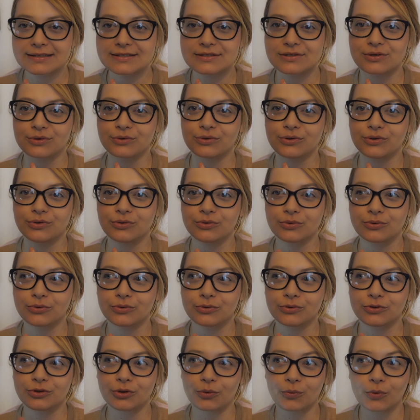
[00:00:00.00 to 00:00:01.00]
so
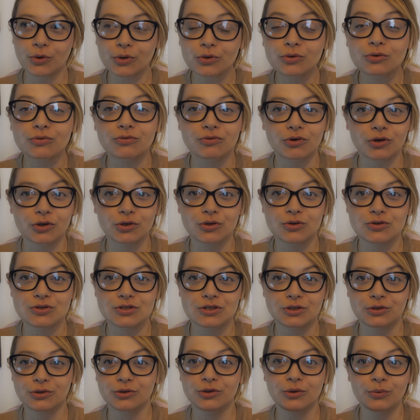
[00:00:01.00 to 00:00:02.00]
you don't want
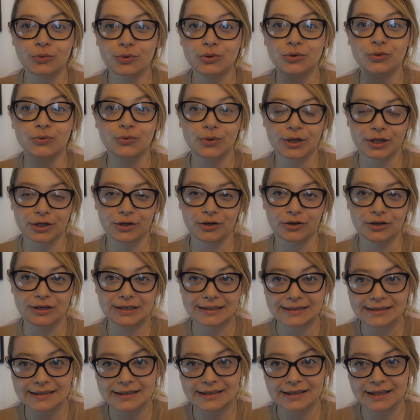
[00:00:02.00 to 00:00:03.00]
to wear your
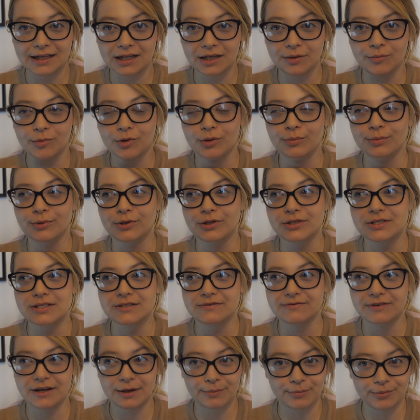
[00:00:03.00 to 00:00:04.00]
linen anymore because
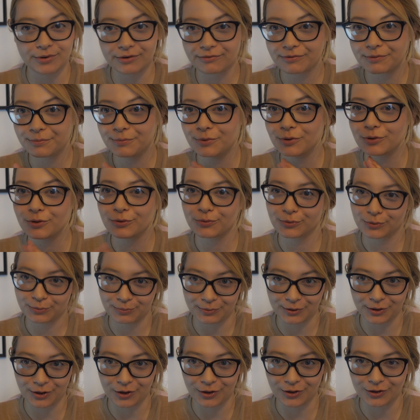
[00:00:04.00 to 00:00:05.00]
it's very breathable, you would
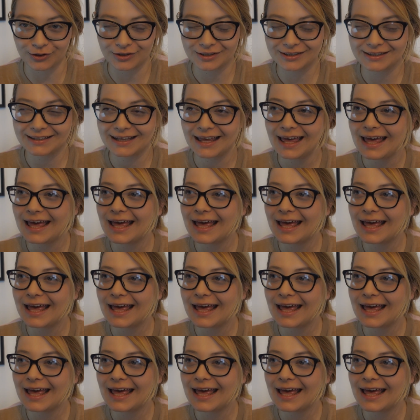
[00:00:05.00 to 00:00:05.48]
be cold.